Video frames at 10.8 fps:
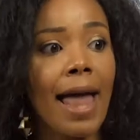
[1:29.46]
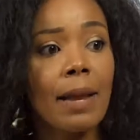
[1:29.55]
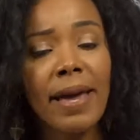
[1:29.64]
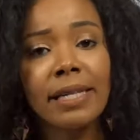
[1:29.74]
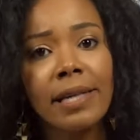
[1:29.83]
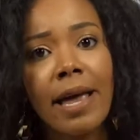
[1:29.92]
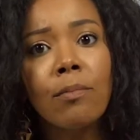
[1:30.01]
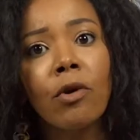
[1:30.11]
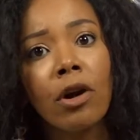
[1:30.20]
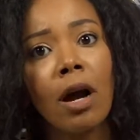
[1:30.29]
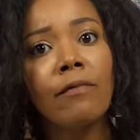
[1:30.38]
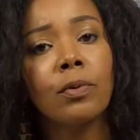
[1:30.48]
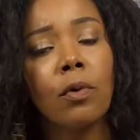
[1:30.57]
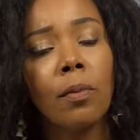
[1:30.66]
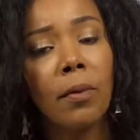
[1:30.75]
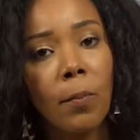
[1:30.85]
and it makes him more
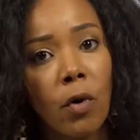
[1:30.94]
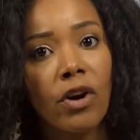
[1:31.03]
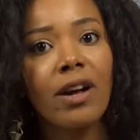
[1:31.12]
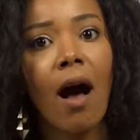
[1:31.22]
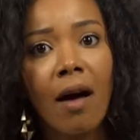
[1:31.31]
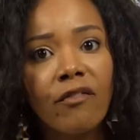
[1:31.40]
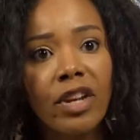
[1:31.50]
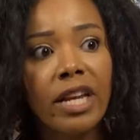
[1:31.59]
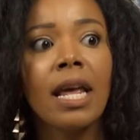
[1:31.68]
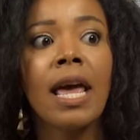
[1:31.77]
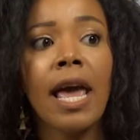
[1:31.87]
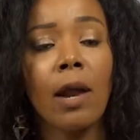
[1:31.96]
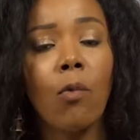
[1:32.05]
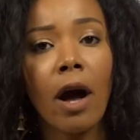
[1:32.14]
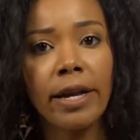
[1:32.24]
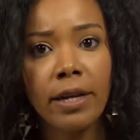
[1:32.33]
comfortable, more confident
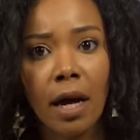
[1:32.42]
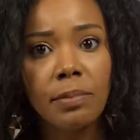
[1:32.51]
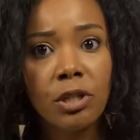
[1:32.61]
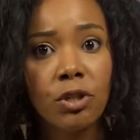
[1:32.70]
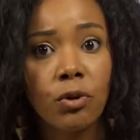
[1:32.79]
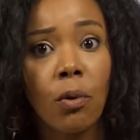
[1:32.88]
in walking up to